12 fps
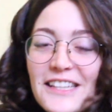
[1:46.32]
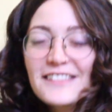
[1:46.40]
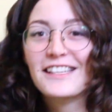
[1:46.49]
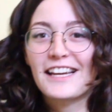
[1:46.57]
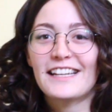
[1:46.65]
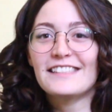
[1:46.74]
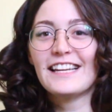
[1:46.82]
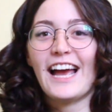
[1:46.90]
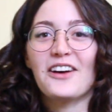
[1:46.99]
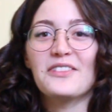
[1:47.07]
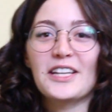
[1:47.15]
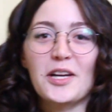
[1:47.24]
excited to
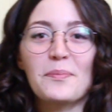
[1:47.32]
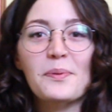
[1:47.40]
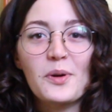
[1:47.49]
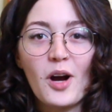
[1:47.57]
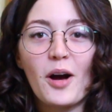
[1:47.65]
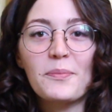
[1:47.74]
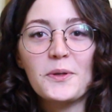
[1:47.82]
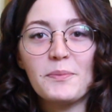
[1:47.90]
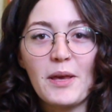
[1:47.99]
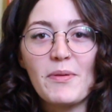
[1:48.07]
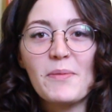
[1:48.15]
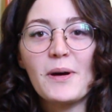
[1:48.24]
have like a proper
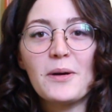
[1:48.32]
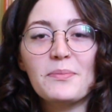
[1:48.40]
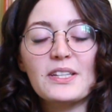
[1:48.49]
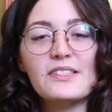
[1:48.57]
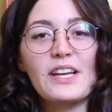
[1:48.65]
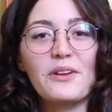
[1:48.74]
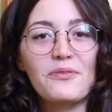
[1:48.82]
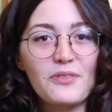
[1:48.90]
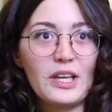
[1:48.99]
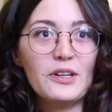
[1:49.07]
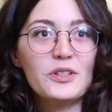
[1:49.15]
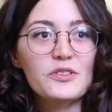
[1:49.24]
baby bump because I
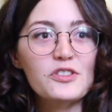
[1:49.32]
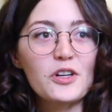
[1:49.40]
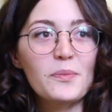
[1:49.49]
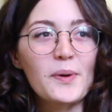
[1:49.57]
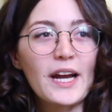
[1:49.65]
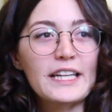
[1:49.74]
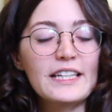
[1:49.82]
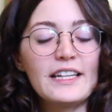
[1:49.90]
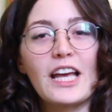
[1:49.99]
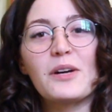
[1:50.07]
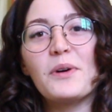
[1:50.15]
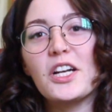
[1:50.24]
feel so pregnant
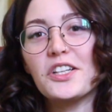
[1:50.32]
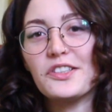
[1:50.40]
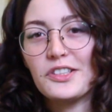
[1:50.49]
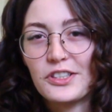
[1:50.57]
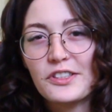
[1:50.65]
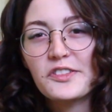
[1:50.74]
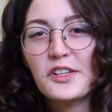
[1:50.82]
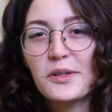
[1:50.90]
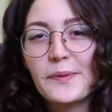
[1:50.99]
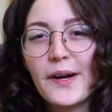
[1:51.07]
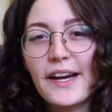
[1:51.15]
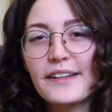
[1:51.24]
and I want to look so
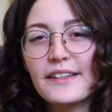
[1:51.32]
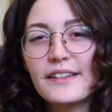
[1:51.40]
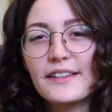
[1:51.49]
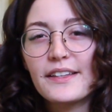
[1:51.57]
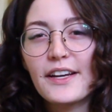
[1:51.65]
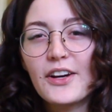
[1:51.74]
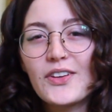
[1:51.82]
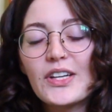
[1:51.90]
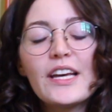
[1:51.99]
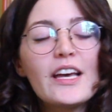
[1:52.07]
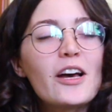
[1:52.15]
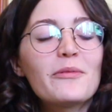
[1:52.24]
pregnant, you know?
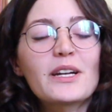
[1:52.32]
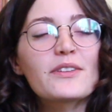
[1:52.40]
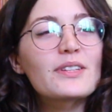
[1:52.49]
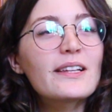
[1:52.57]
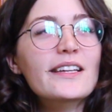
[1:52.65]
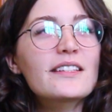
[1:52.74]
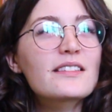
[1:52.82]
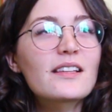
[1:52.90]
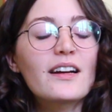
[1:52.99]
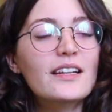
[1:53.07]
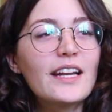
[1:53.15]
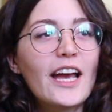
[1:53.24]
But I feel like it's
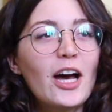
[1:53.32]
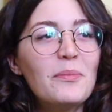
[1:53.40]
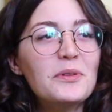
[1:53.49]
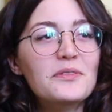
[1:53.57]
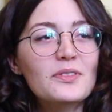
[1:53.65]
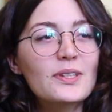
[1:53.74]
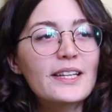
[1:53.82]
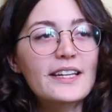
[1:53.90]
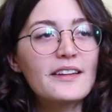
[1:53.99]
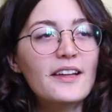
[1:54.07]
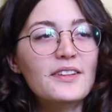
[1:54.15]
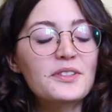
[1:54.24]
not going to happen for like
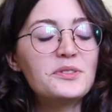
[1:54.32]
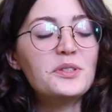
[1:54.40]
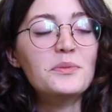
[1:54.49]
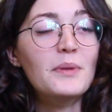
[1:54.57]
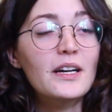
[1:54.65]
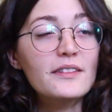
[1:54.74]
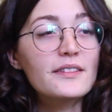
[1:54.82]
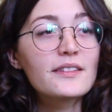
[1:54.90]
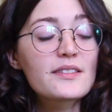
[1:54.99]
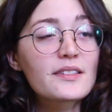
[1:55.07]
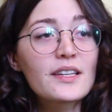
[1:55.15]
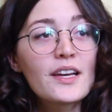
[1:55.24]
another two
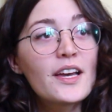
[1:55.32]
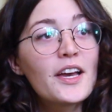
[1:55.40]
months